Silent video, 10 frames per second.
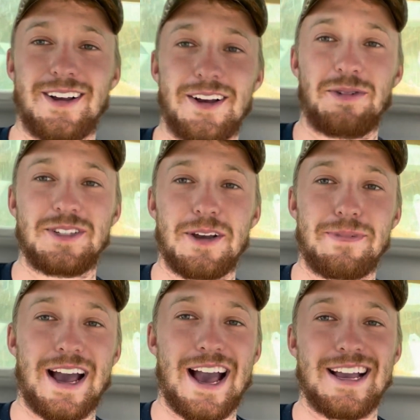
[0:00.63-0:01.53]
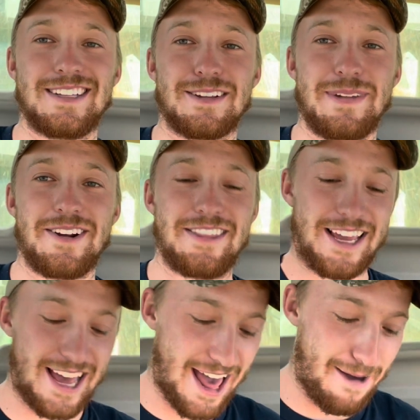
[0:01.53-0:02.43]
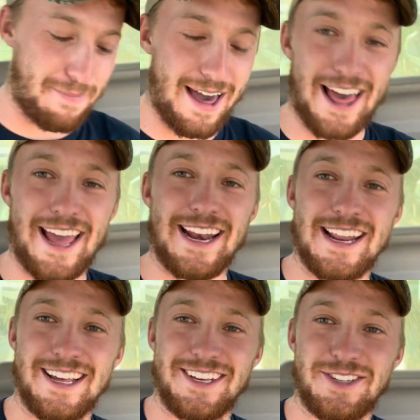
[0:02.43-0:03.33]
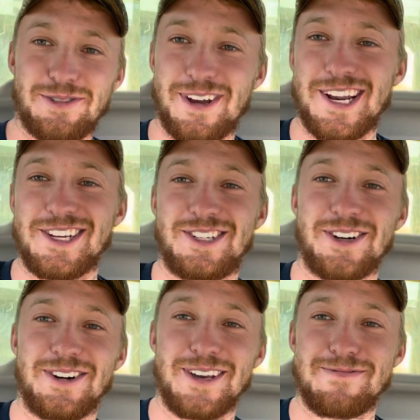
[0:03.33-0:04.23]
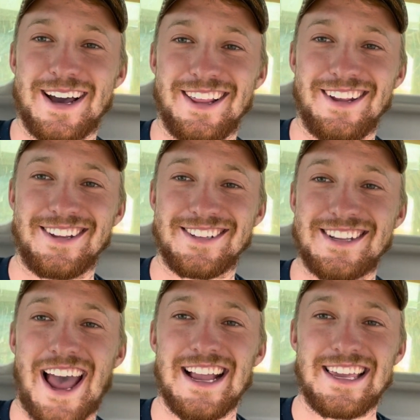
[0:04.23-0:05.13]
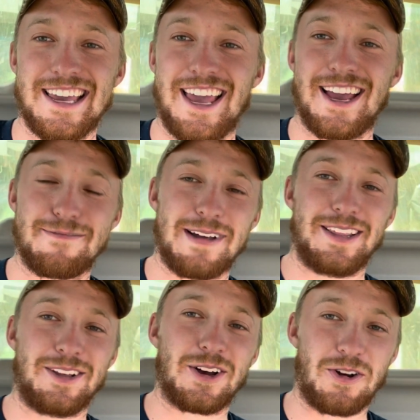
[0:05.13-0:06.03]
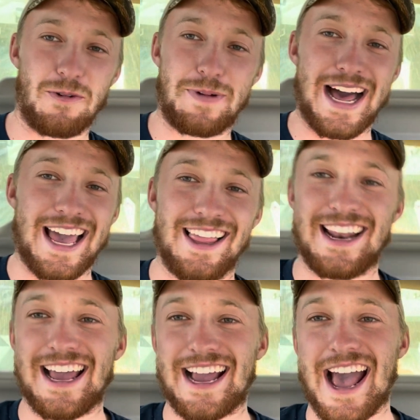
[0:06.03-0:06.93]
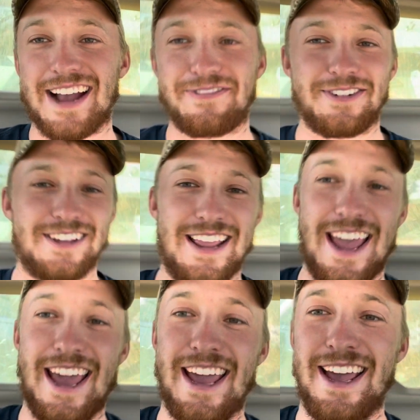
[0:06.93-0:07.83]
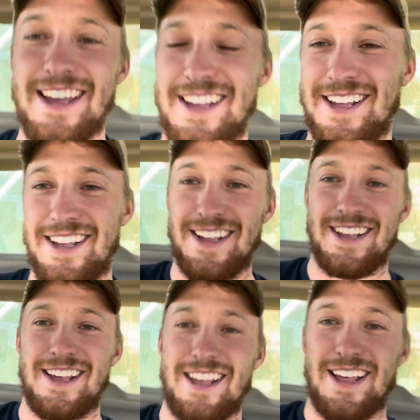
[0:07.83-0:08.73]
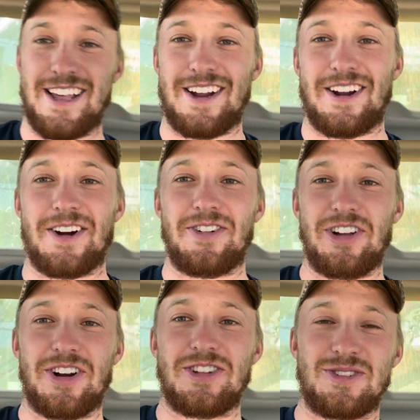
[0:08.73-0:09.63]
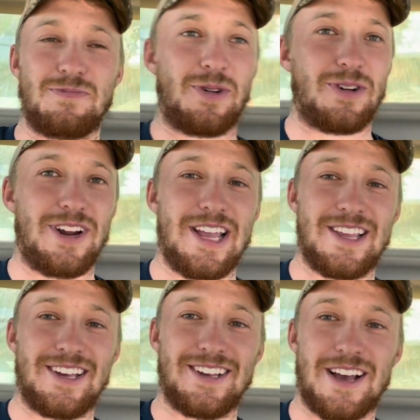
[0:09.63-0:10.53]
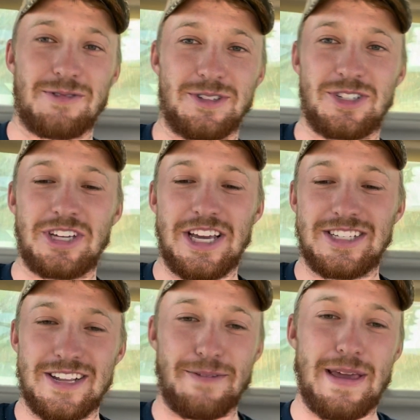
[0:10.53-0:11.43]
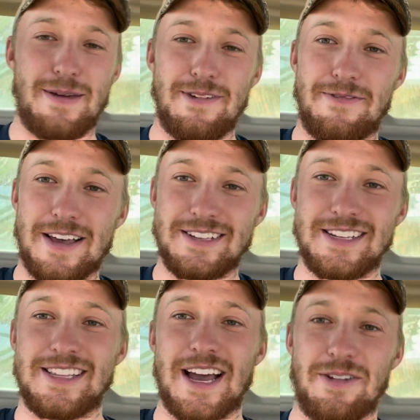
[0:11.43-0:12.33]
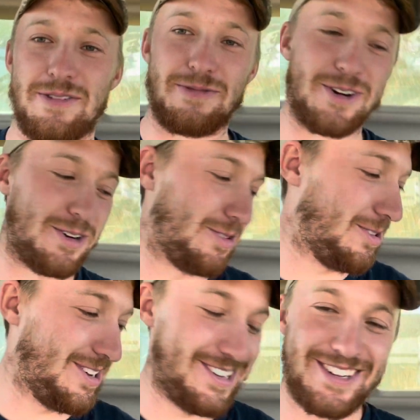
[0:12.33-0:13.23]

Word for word: What's up guys? I'm here in the combine. Just wanted to show you my little sidekick, my little co-pilot I got for the day. Earlier this morning, I was chasing a baby pheasant down the road.